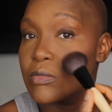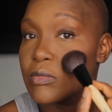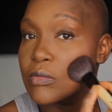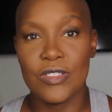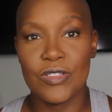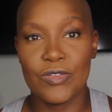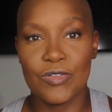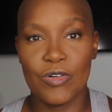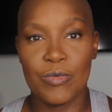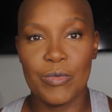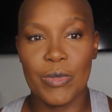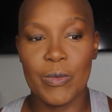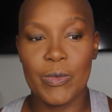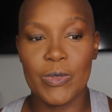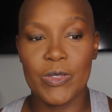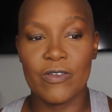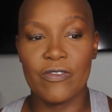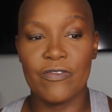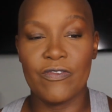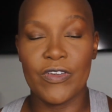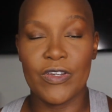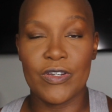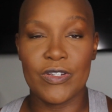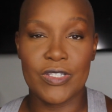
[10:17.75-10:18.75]
So remember the
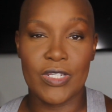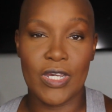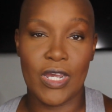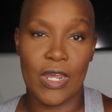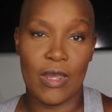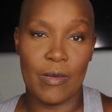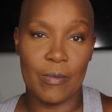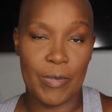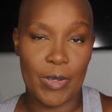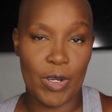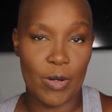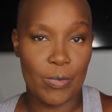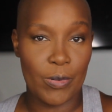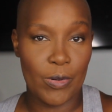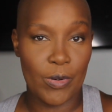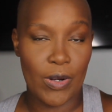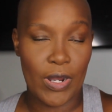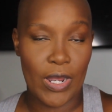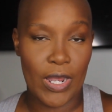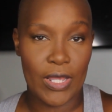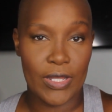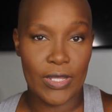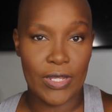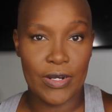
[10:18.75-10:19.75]
Fierce Bare Pro
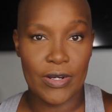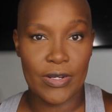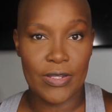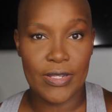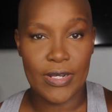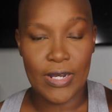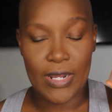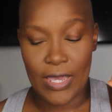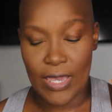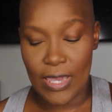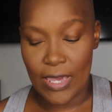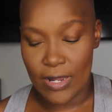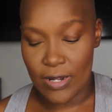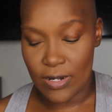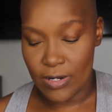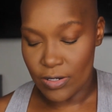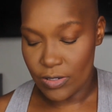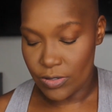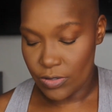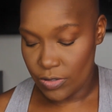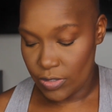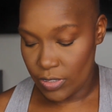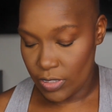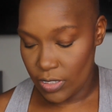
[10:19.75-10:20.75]
highlighter that I added
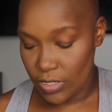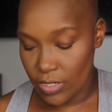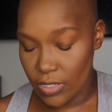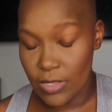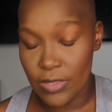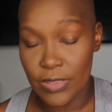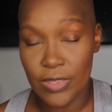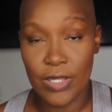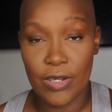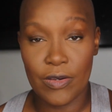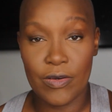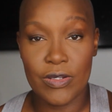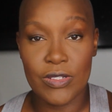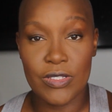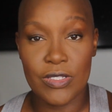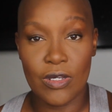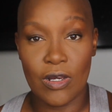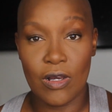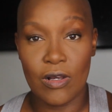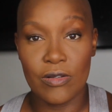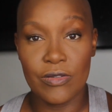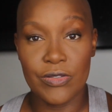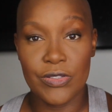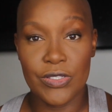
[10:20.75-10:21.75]
underneath? There is
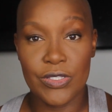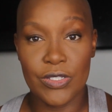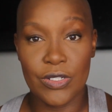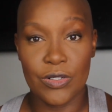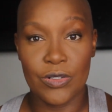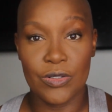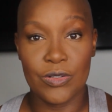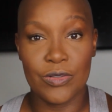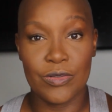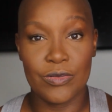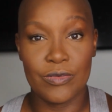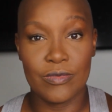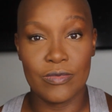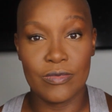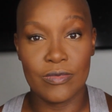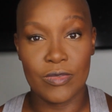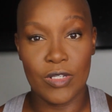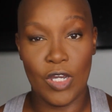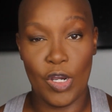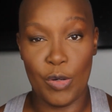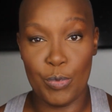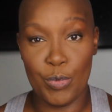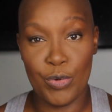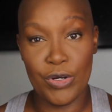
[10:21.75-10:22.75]
also
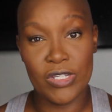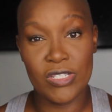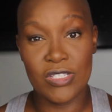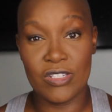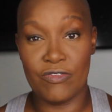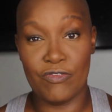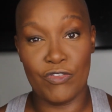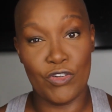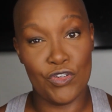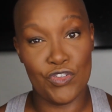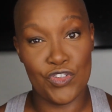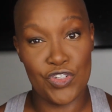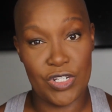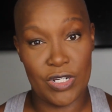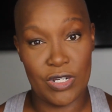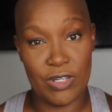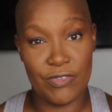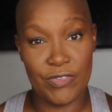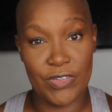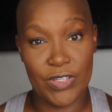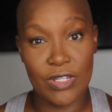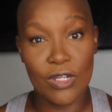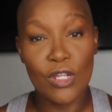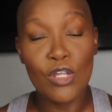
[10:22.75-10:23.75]
a pressed version
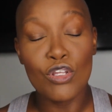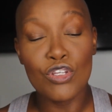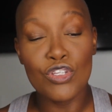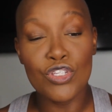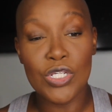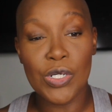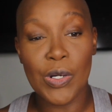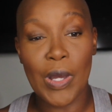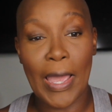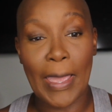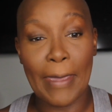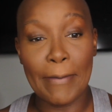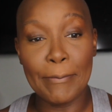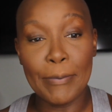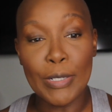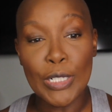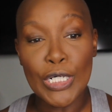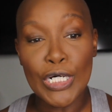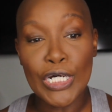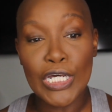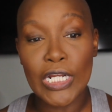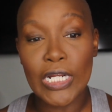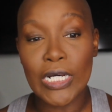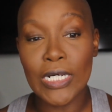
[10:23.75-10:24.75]
of it. So I
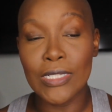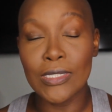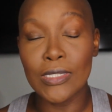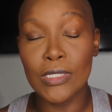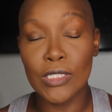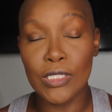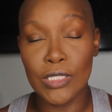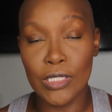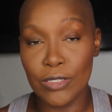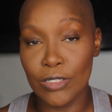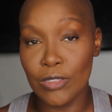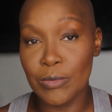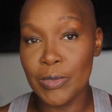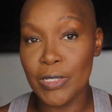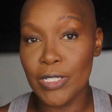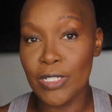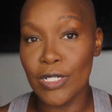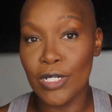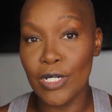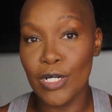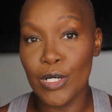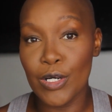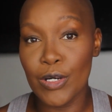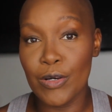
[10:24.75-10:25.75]
put a little bit
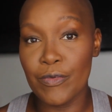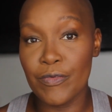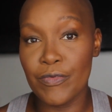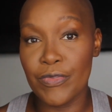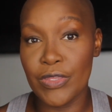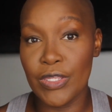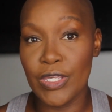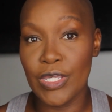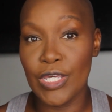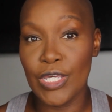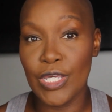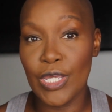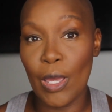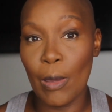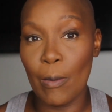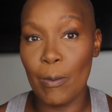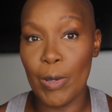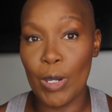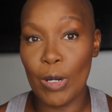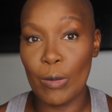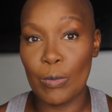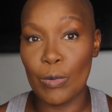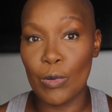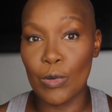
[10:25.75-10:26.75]
of the
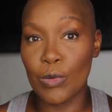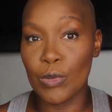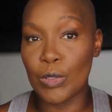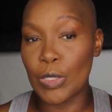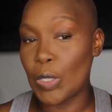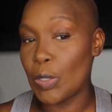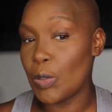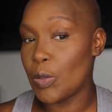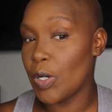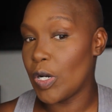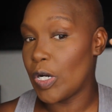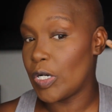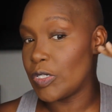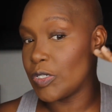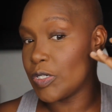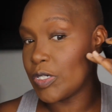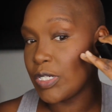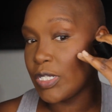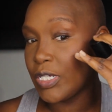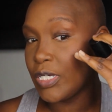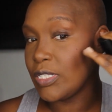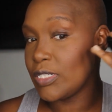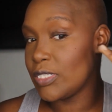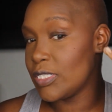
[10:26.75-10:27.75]
Bare Pro Glow
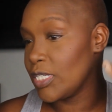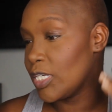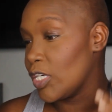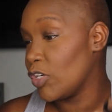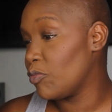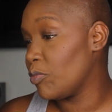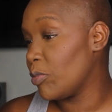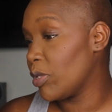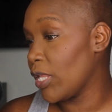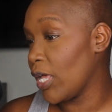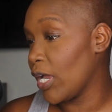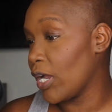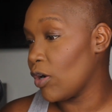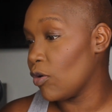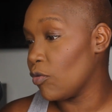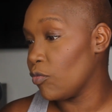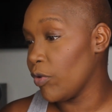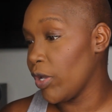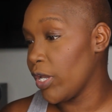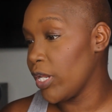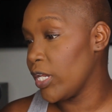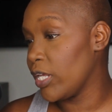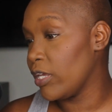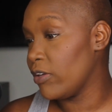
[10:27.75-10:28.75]
underneath to give me like a
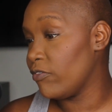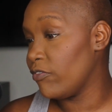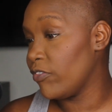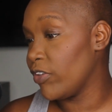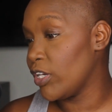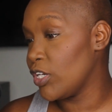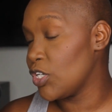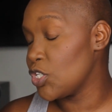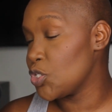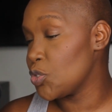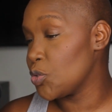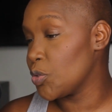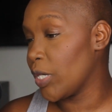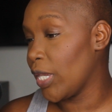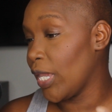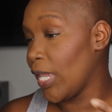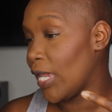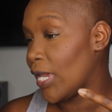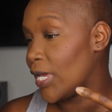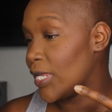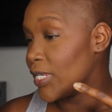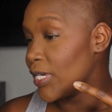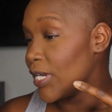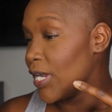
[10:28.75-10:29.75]
radiant finish. You
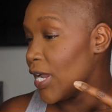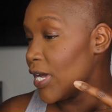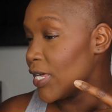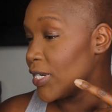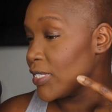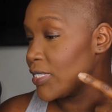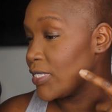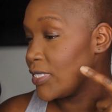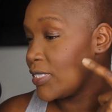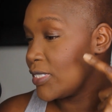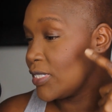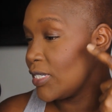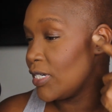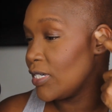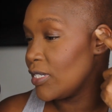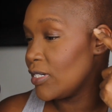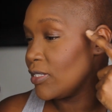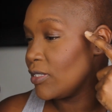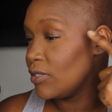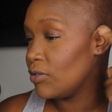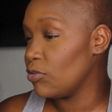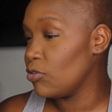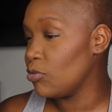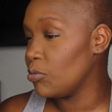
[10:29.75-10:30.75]
can kind of see it
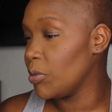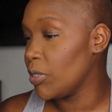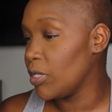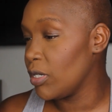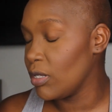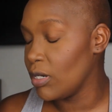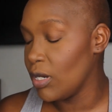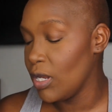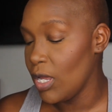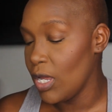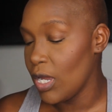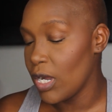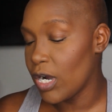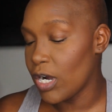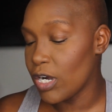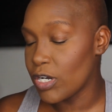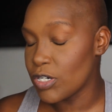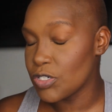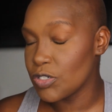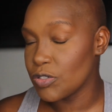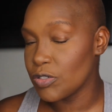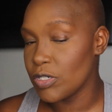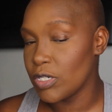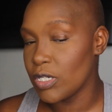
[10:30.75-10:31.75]
a little bit
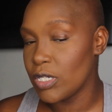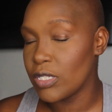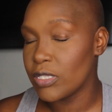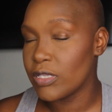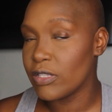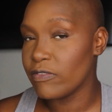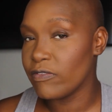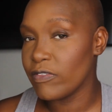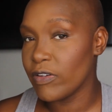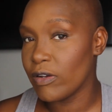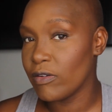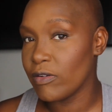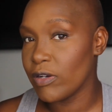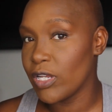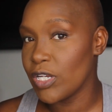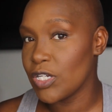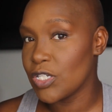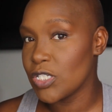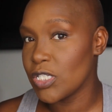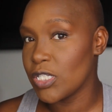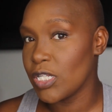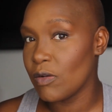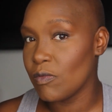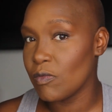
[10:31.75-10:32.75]
underneath the
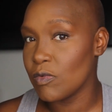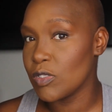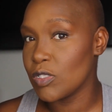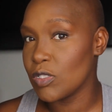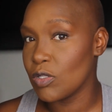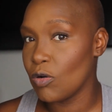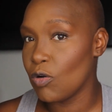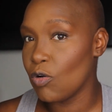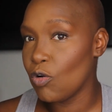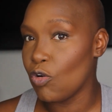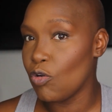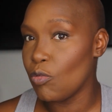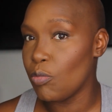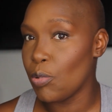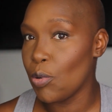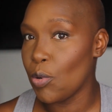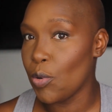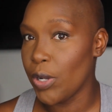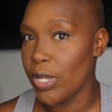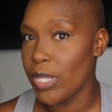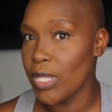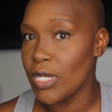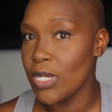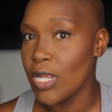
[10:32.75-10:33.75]
foundation. That was the whole
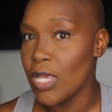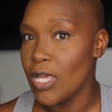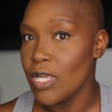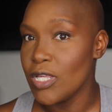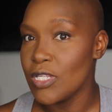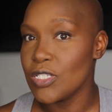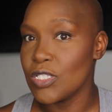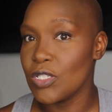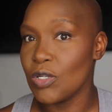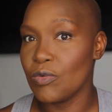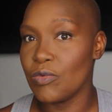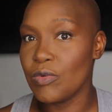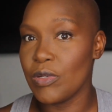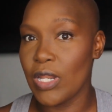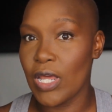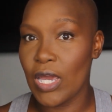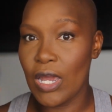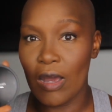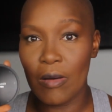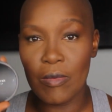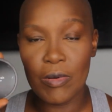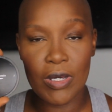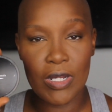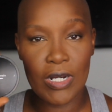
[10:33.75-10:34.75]
point. So
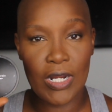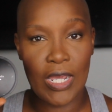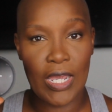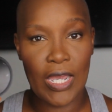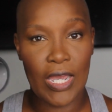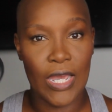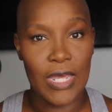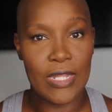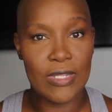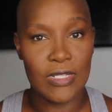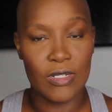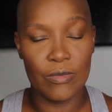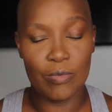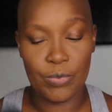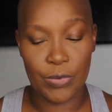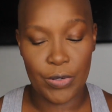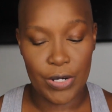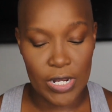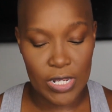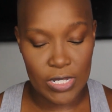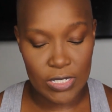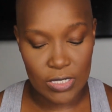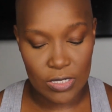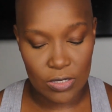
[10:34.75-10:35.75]
now I'm gonna add the
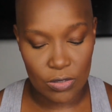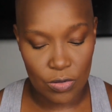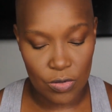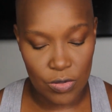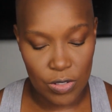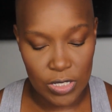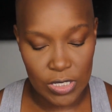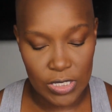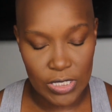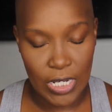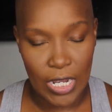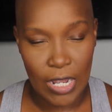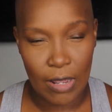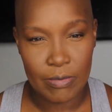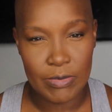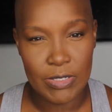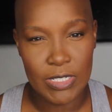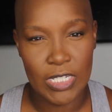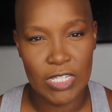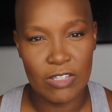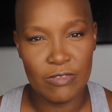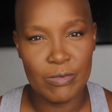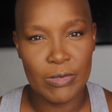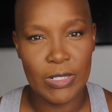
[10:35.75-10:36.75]
pressed on top
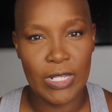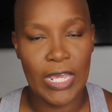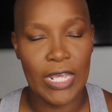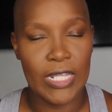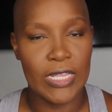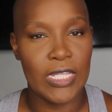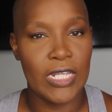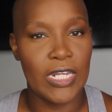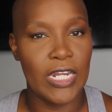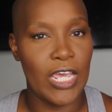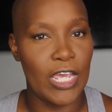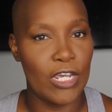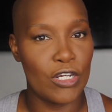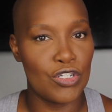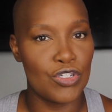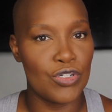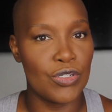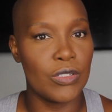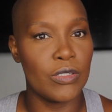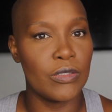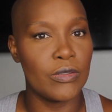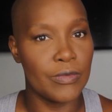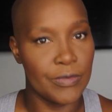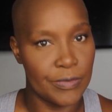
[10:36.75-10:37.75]
to give me like that
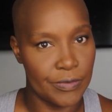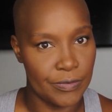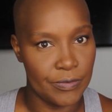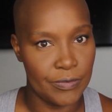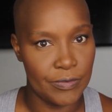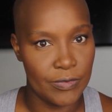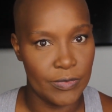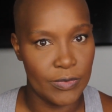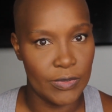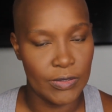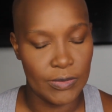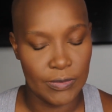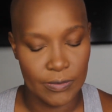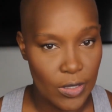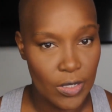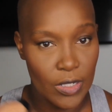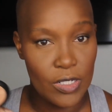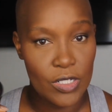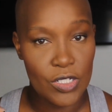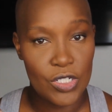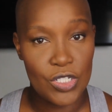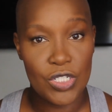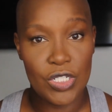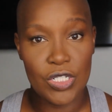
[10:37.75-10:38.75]
extra
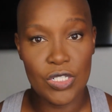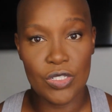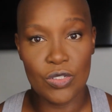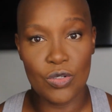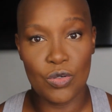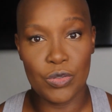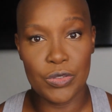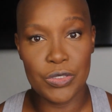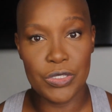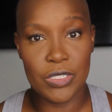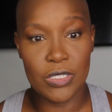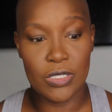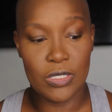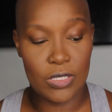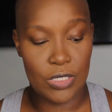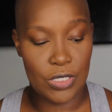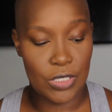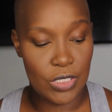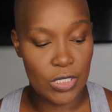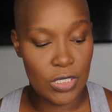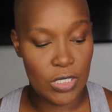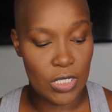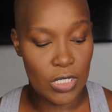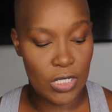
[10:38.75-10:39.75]
She's gorgeous.
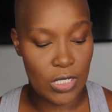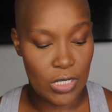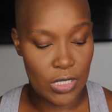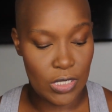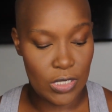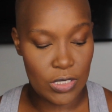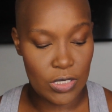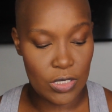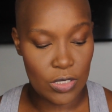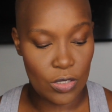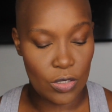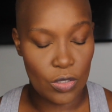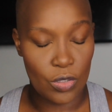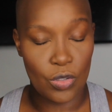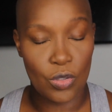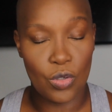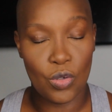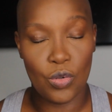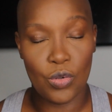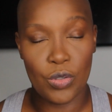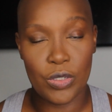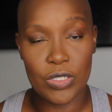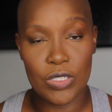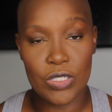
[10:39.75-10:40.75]
She is
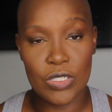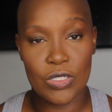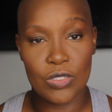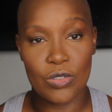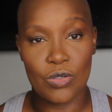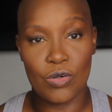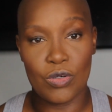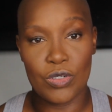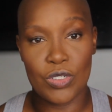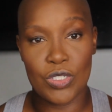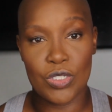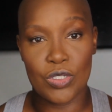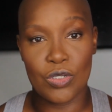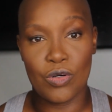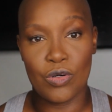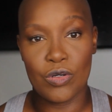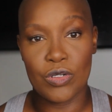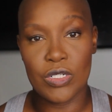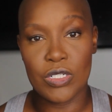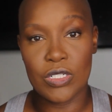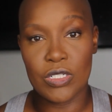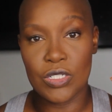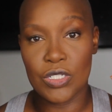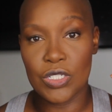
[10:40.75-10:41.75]
gorgeous, gorgeous,
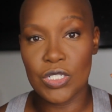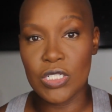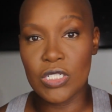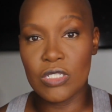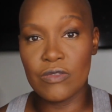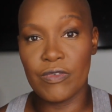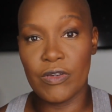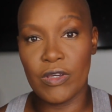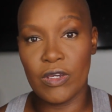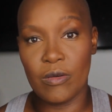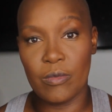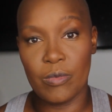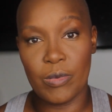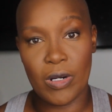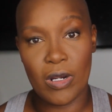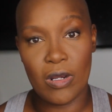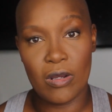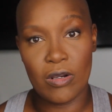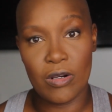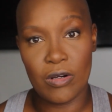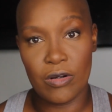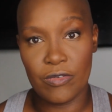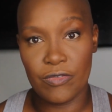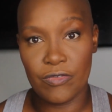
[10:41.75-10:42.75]
gorgeous, and she's very
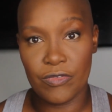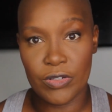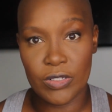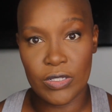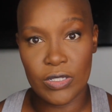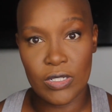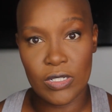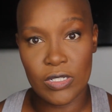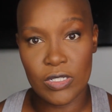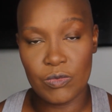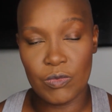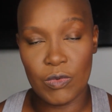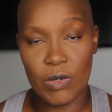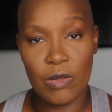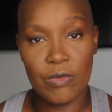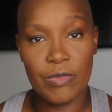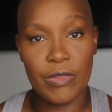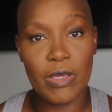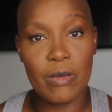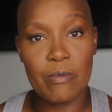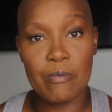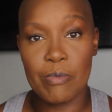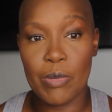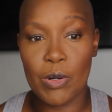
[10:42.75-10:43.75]
brown girl friendly as well.
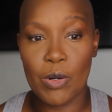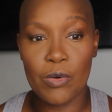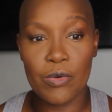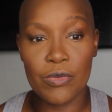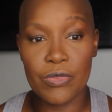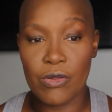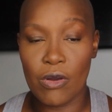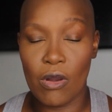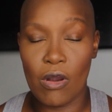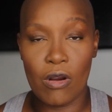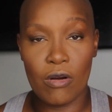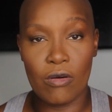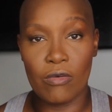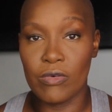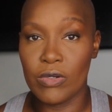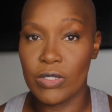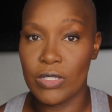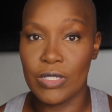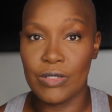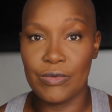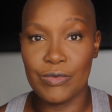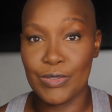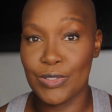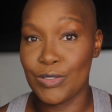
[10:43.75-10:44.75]
They both are
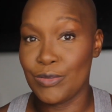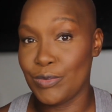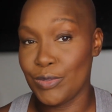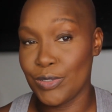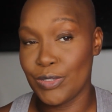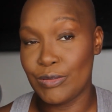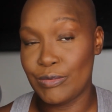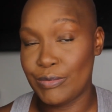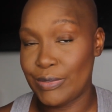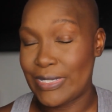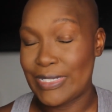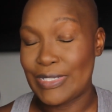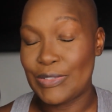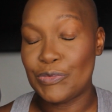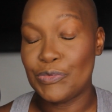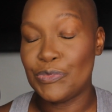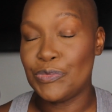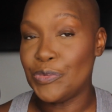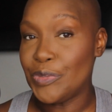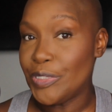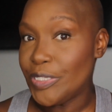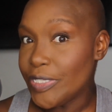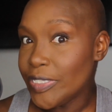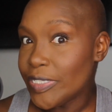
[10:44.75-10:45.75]
really, really, really, really,
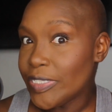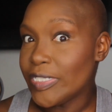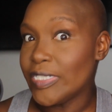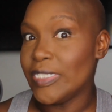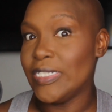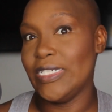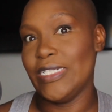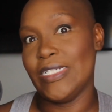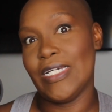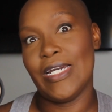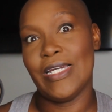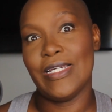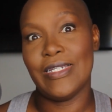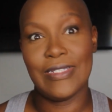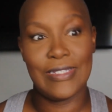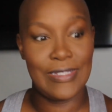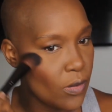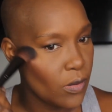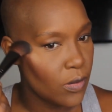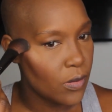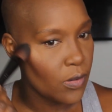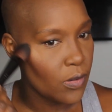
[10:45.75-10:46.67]
really nice.